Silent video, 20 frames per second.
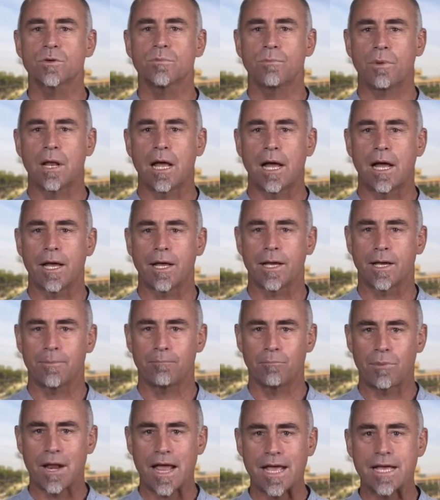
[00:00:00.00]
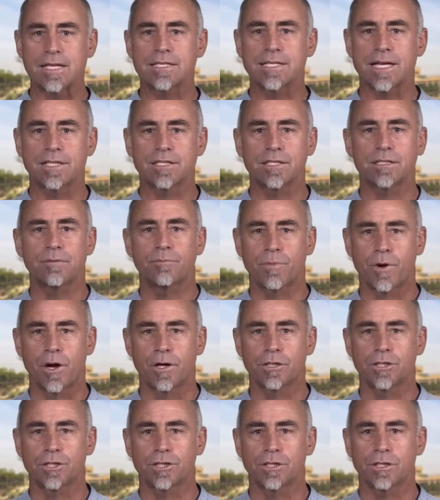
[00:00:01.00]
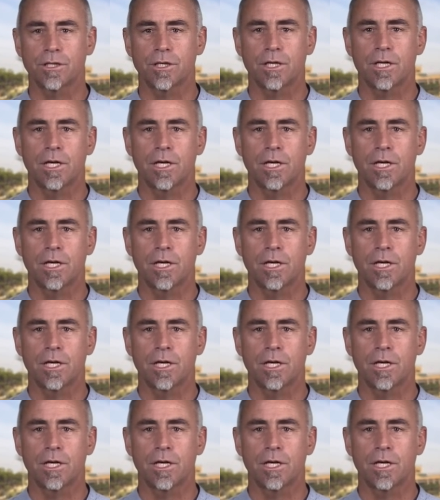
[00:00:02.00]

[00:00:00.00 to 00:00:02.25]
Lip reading: apply a player-centered approach,